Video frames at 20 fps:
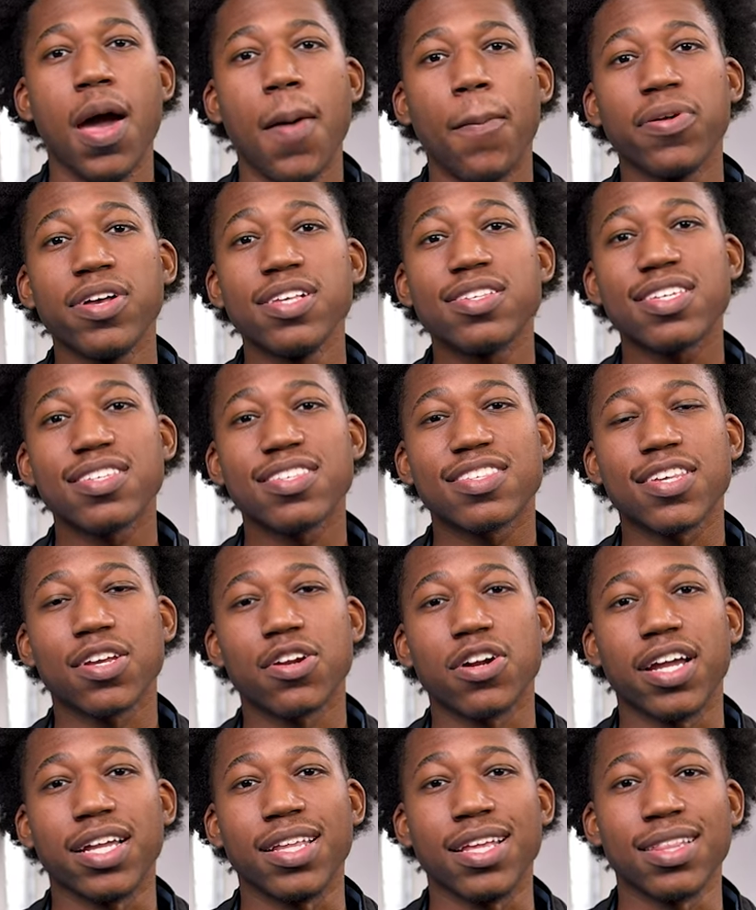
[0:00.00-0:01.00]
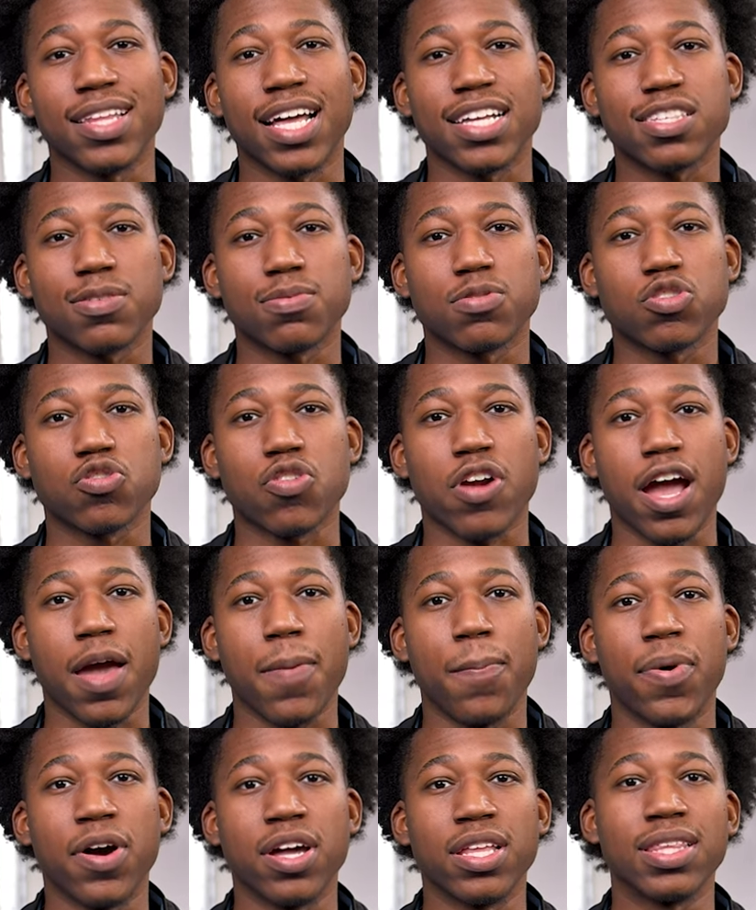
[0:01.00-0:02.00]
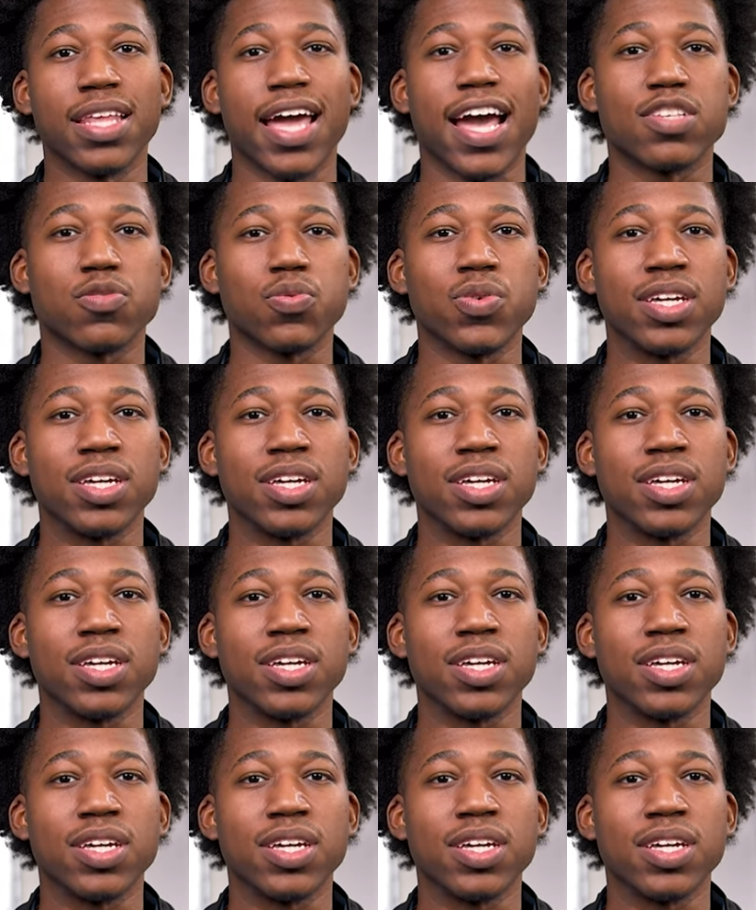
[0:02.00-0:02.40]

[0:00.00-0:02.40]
please consider hitting that subscribe button as